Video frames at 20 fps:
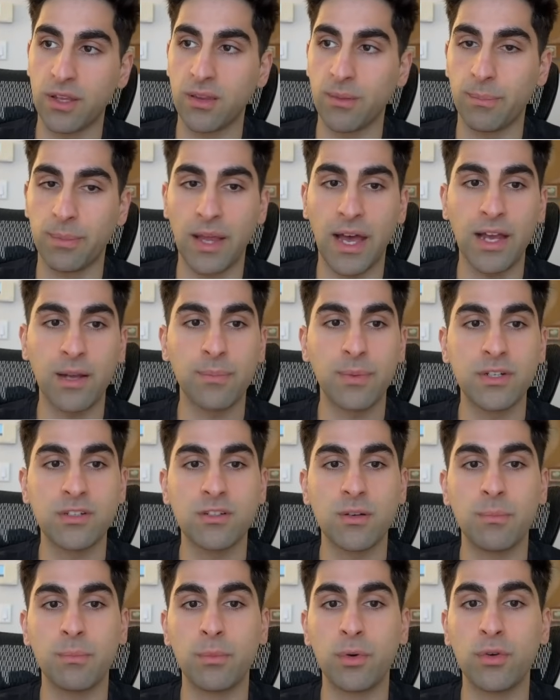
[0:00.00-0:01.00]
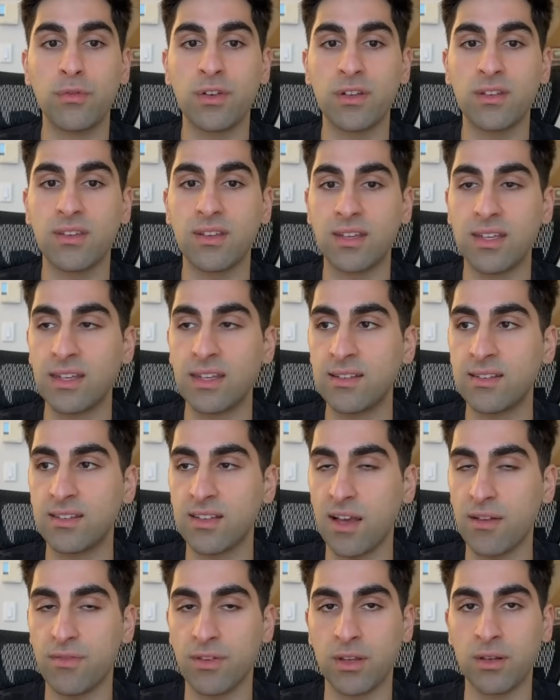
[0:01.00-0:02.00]
the black bishop moving to
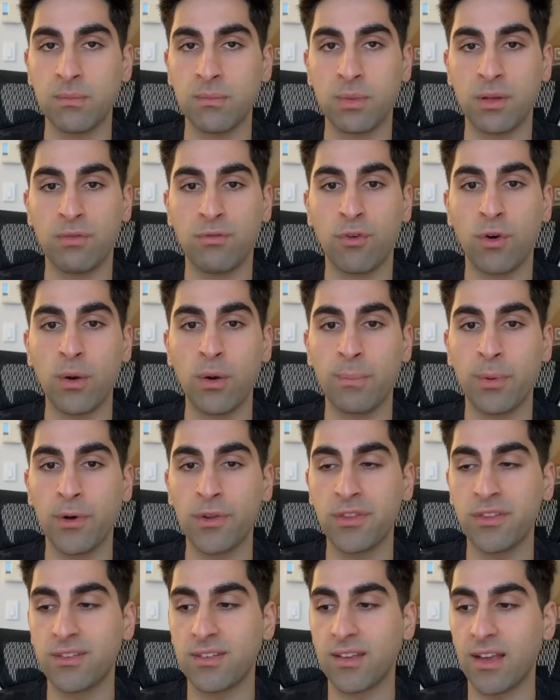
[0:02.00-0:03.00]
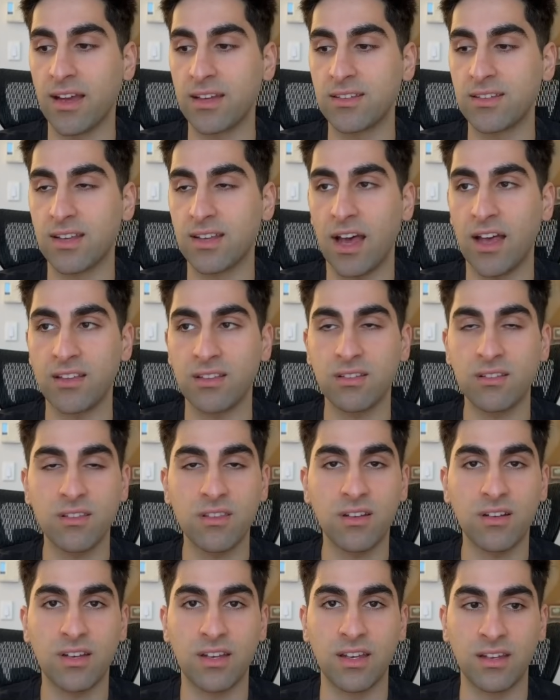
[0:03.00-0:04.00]
e7 before both sides castle
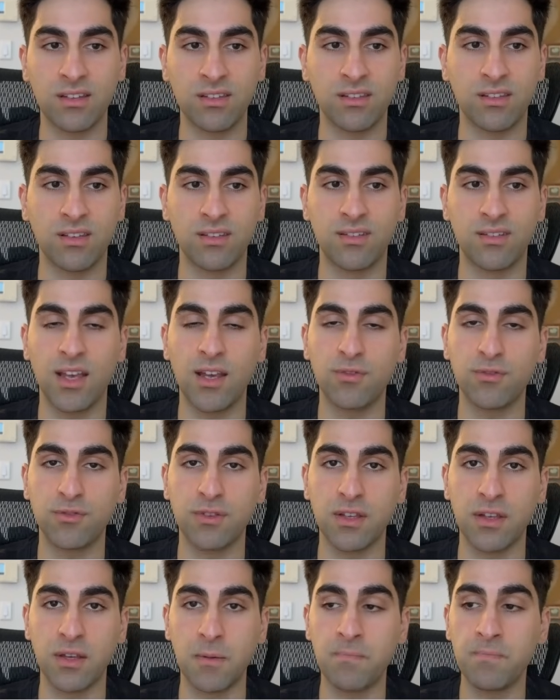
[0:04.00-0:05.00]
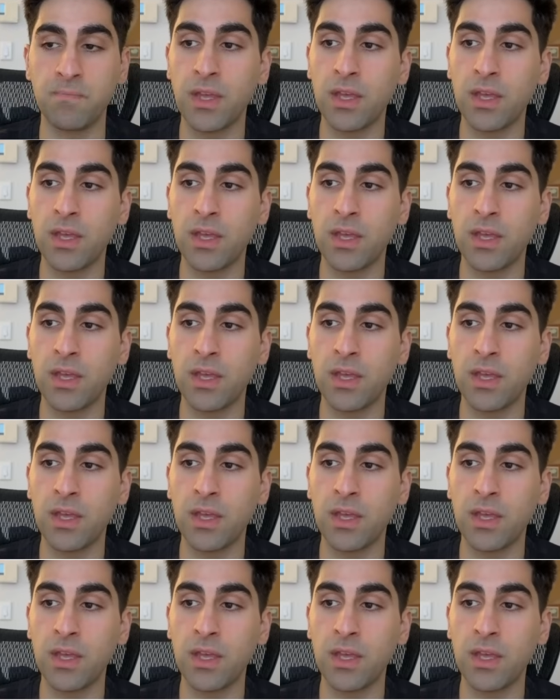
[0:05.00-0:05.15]
their kings to safety.